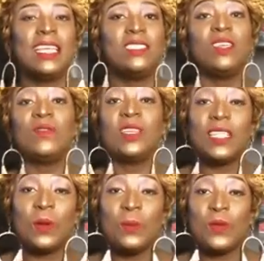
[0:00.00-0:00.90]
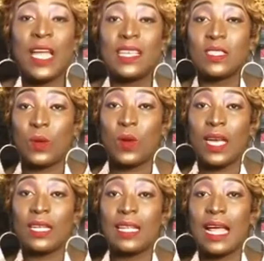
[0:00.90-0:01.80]
So I really hope you guys
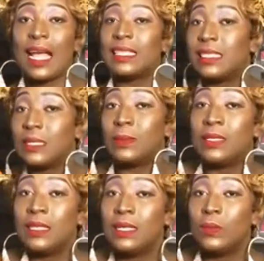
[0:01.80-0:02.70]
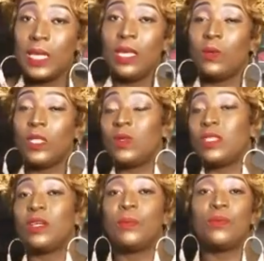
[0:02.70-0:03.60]
caught last week, which
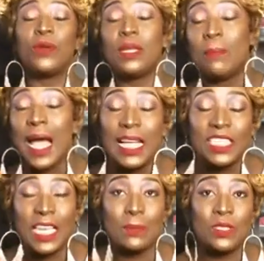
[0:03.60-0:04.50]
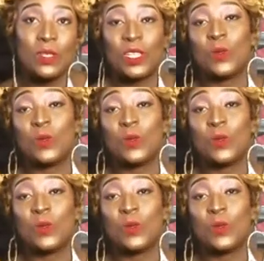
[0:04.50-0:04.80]
was our pre-MASH episode.